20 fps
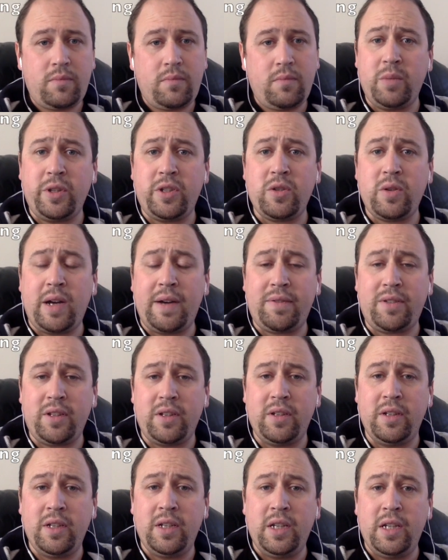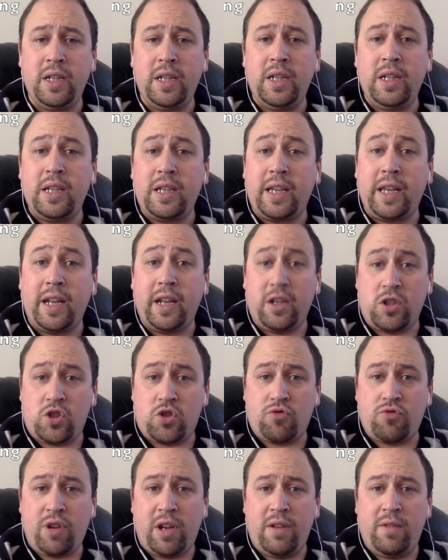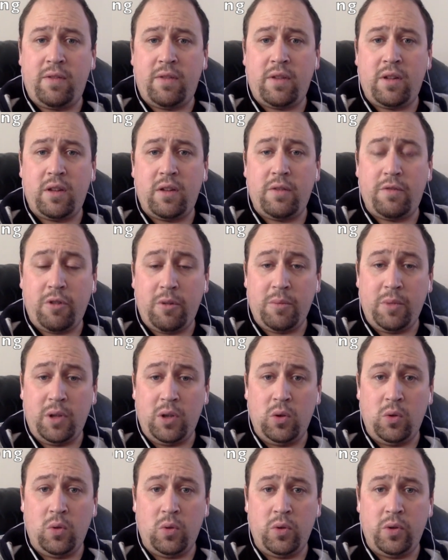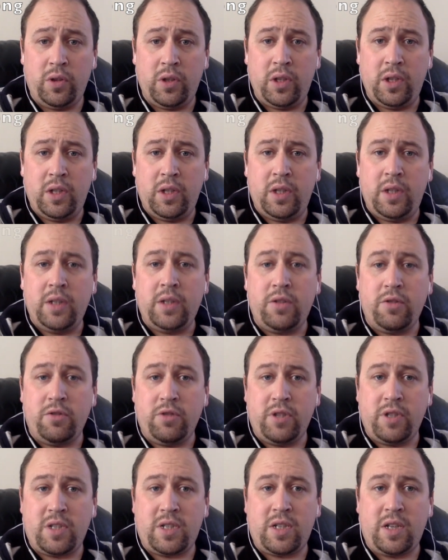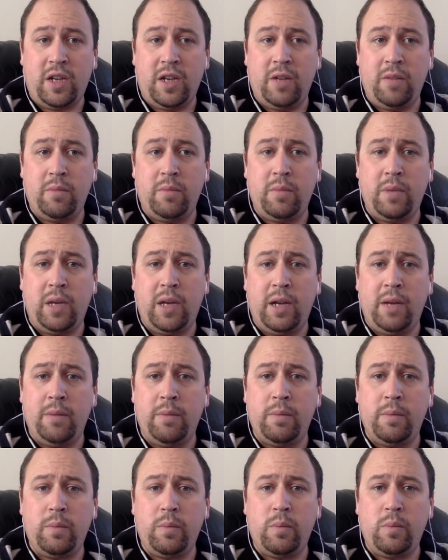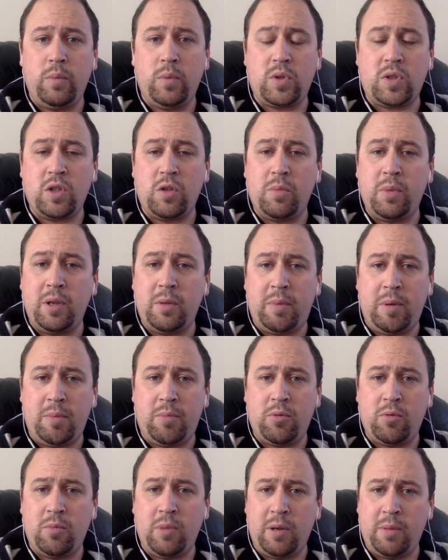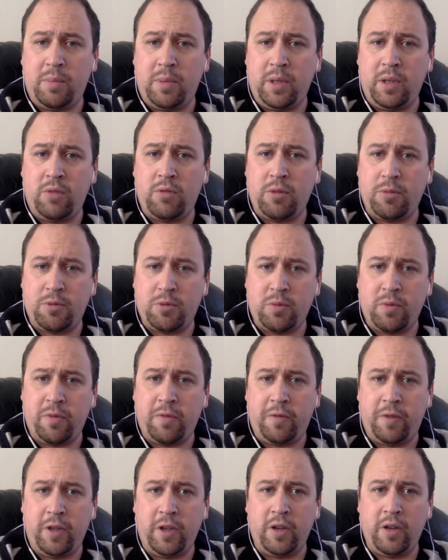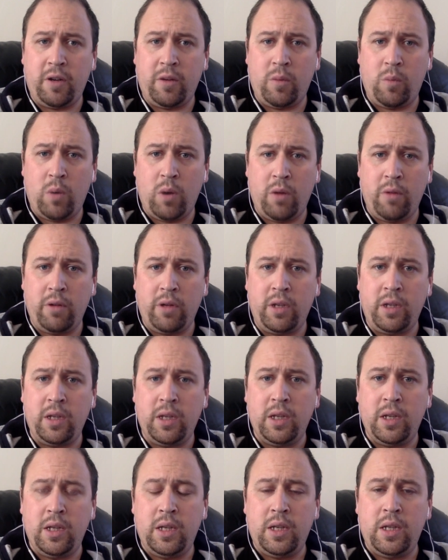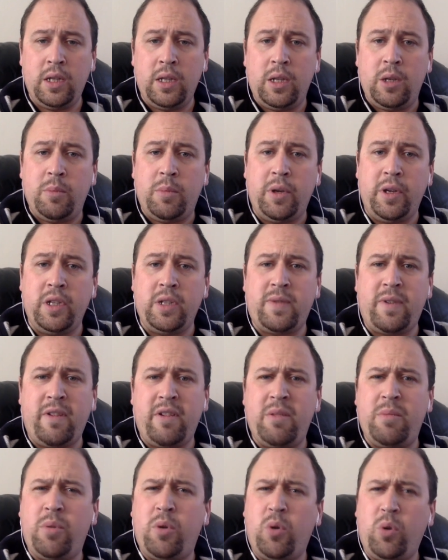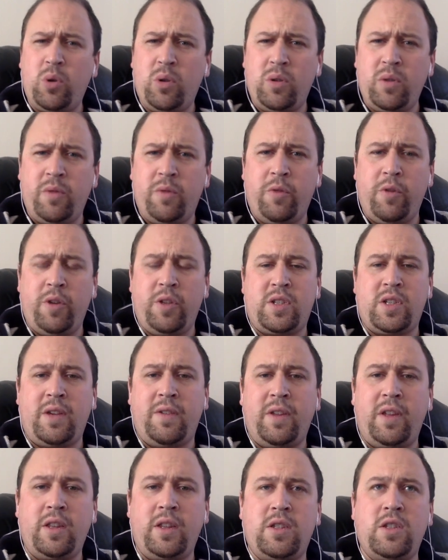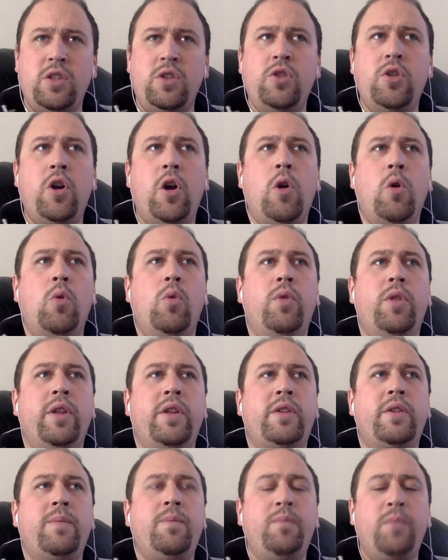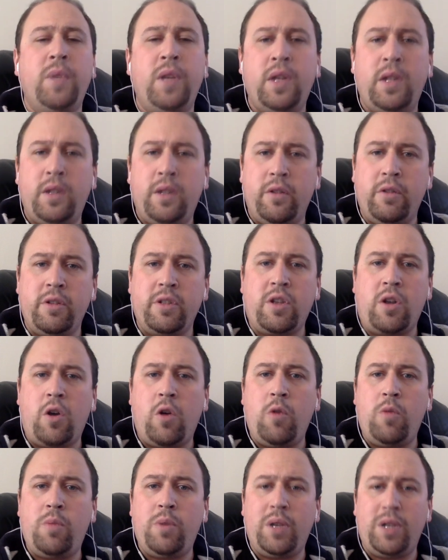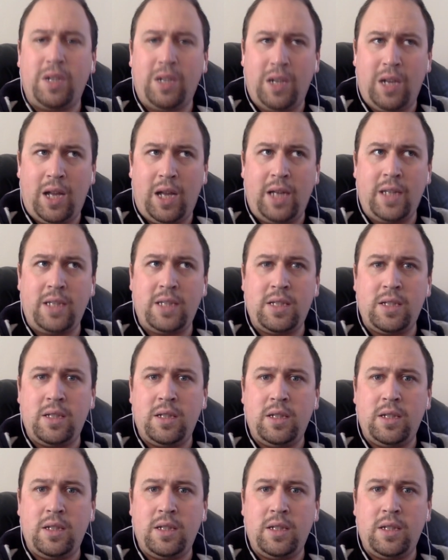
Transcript: We do have to get our strength from the Lord during this time. So many people might be gripped with fear and worry, but it's very important for us, I think, to know that there is hope and light